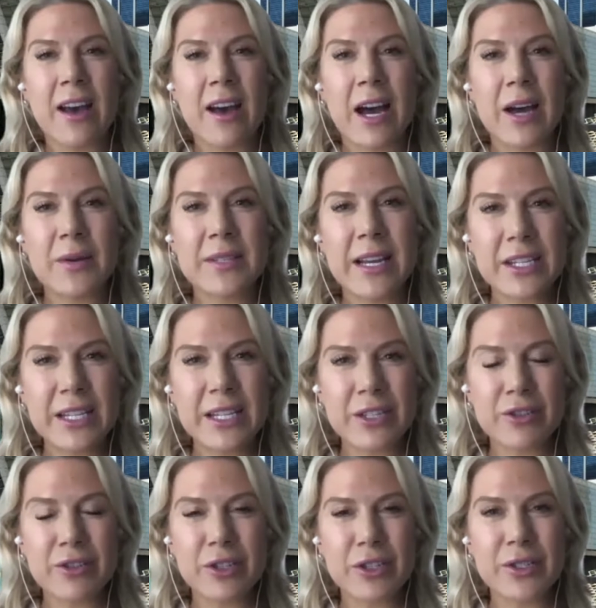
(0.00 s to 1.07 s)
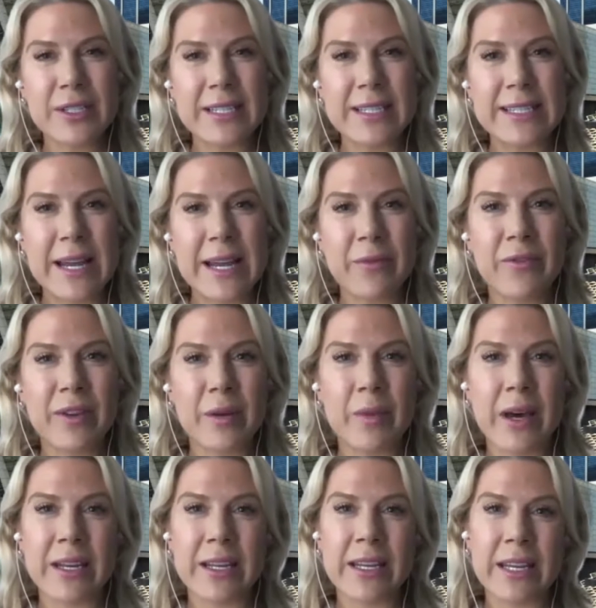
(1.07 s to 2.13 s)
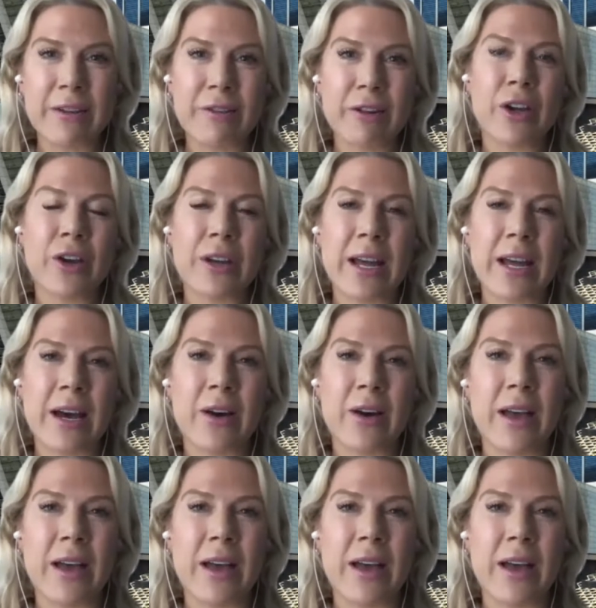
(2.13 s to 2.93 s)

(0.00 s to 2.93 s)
I was actually introduced to Stamford about a year ago now,